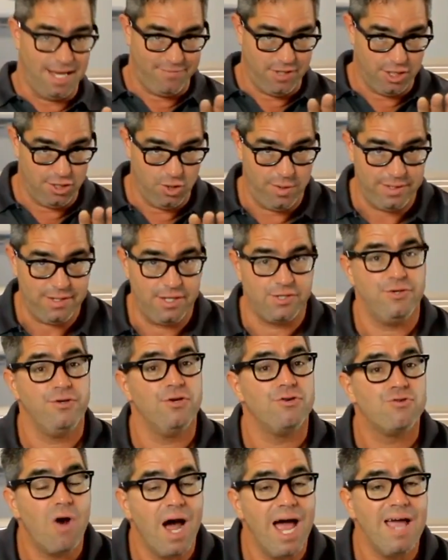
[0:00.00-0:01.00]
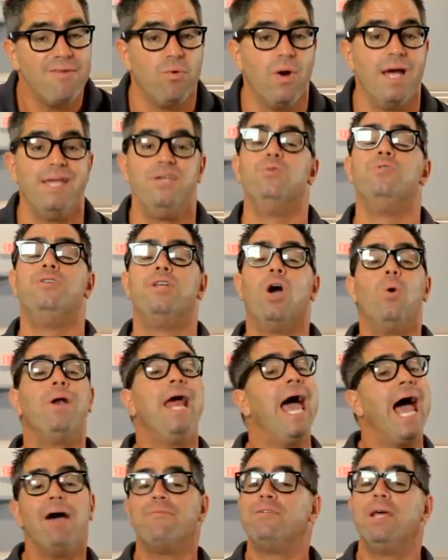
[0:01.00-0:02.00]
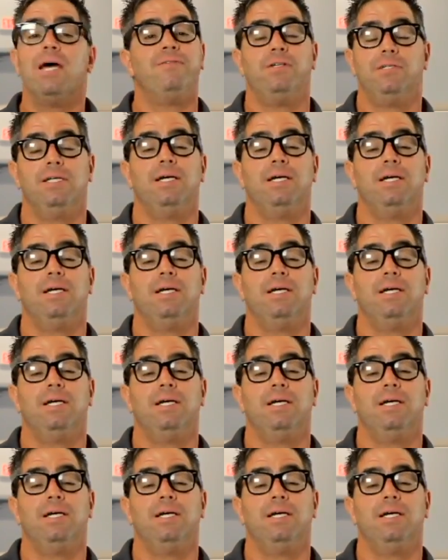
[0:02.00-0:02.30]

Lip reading: If you're doing this in your driveway, you don't have to have a